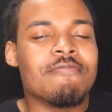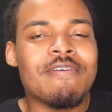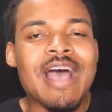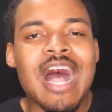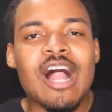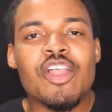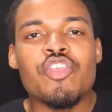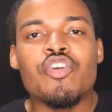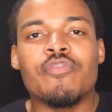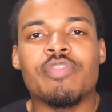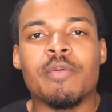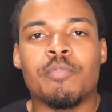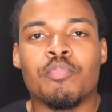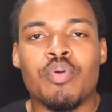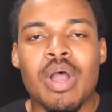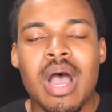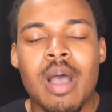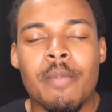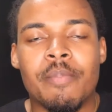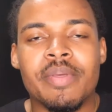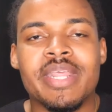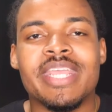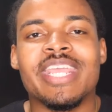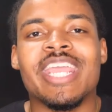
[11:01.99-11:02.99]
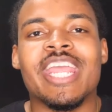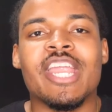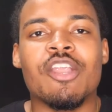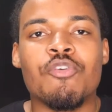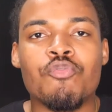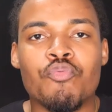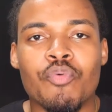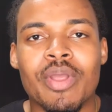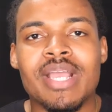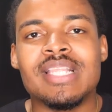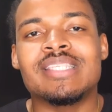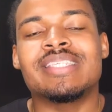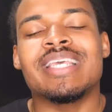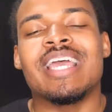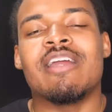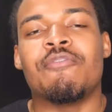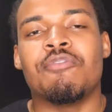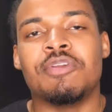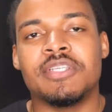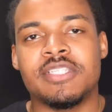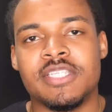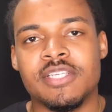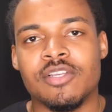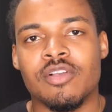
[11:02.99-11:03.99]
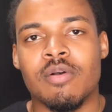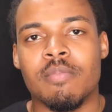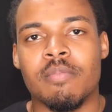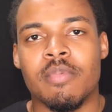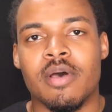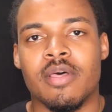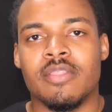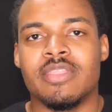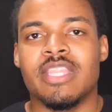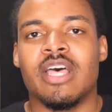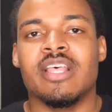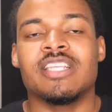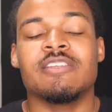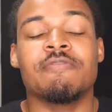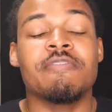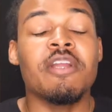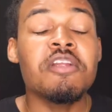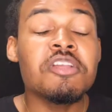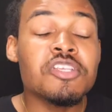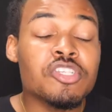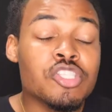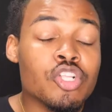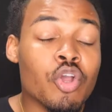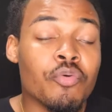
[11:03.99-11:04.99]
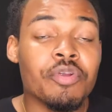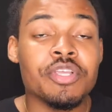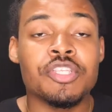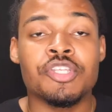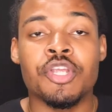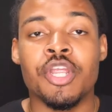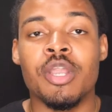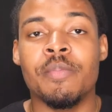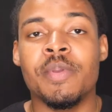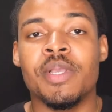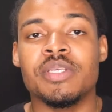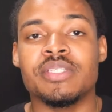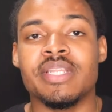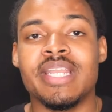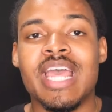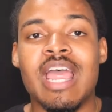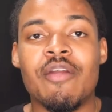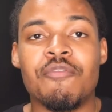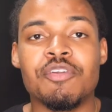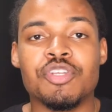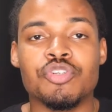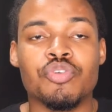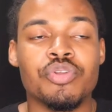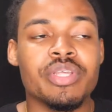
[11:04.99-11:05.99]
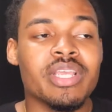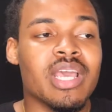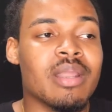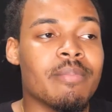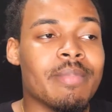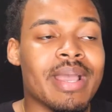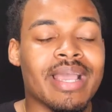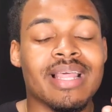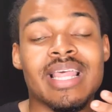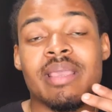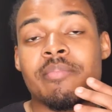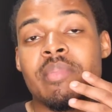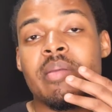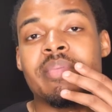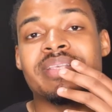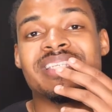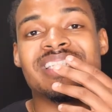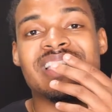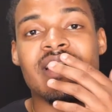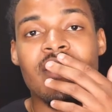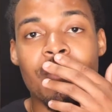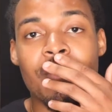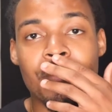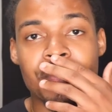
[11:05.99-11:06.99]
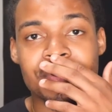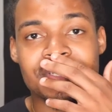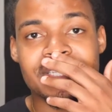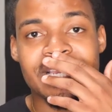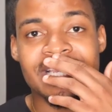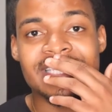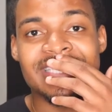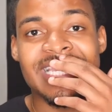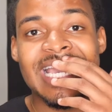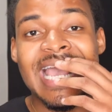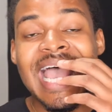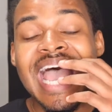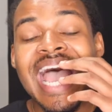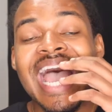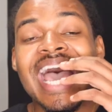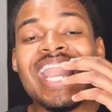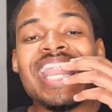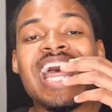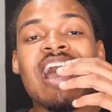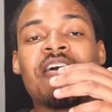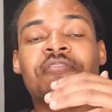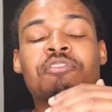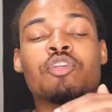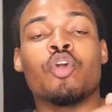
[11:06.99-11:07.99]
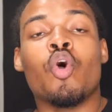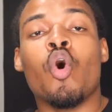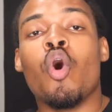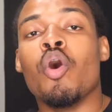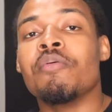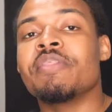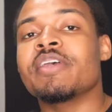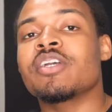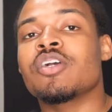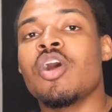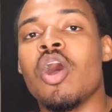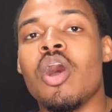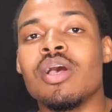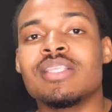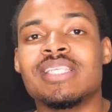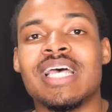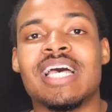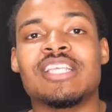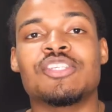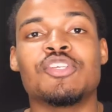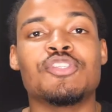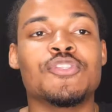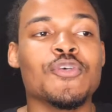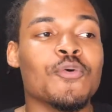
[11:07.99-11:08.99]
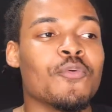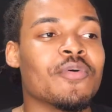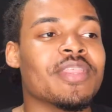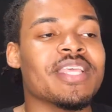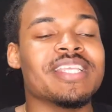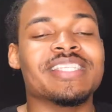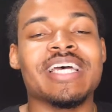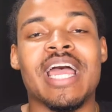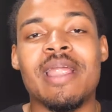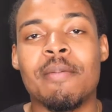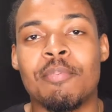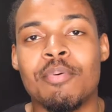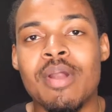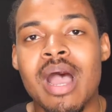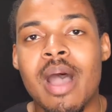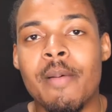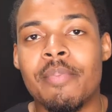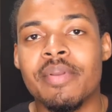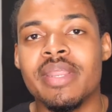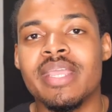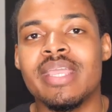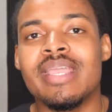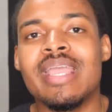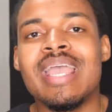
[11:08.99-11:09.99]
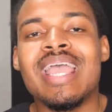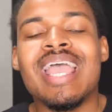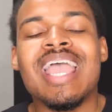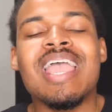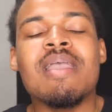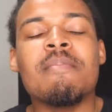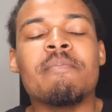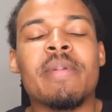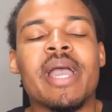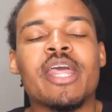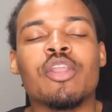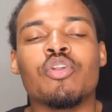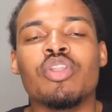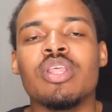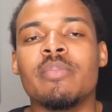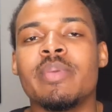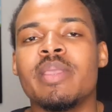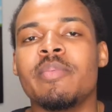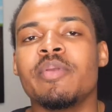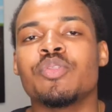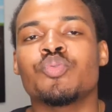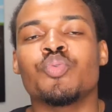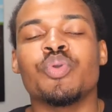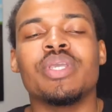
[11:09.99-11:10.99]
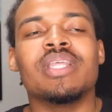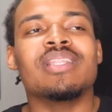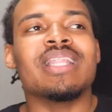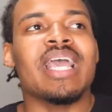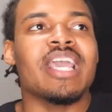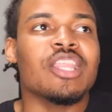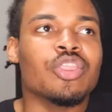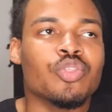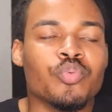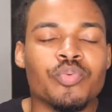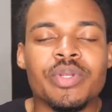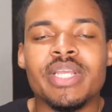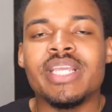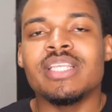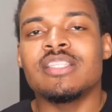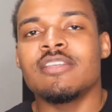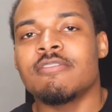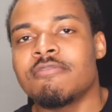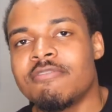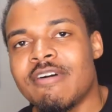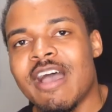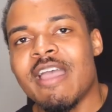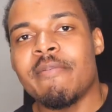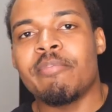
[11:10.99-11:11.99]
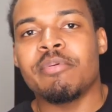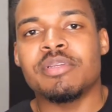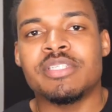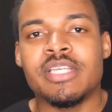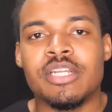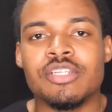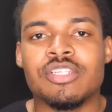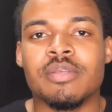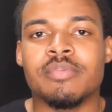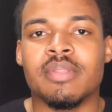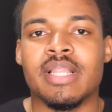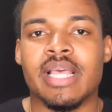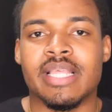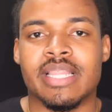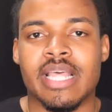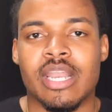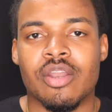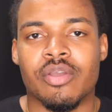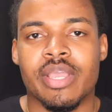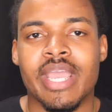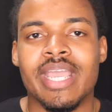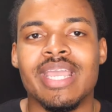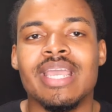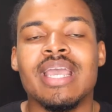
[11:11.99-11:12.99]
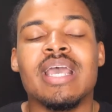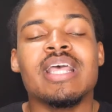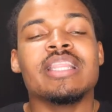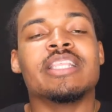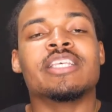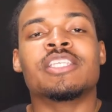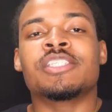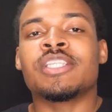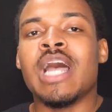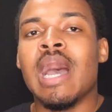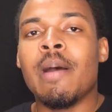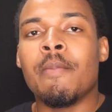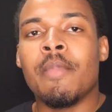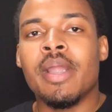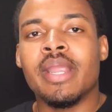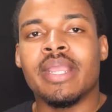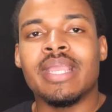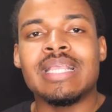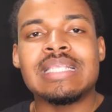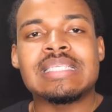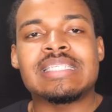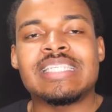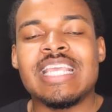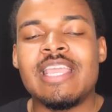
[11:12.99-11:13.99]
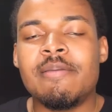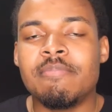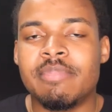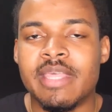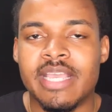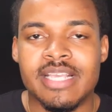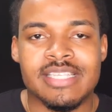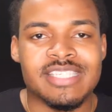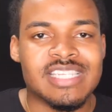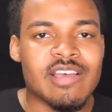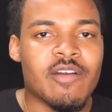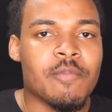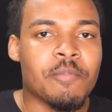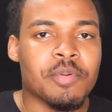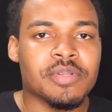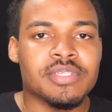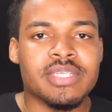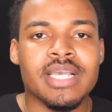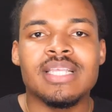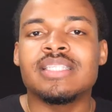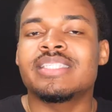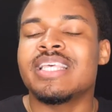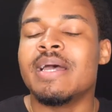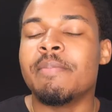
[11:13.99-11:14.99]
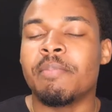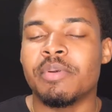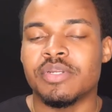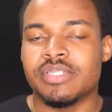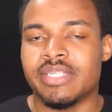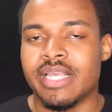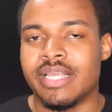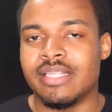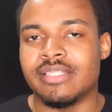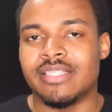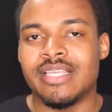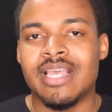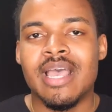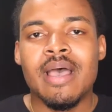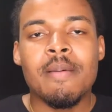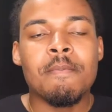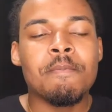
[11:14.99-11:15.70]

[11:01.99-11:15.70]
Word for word: value of the property in rent every single month. Now it's a very slow return because on average you're only getting back like maybe 7% and after all the costs it has to do with the entire property, it might only be between like 3 to 5% or something like that, okay? The stock market same thing, 7%, 10%.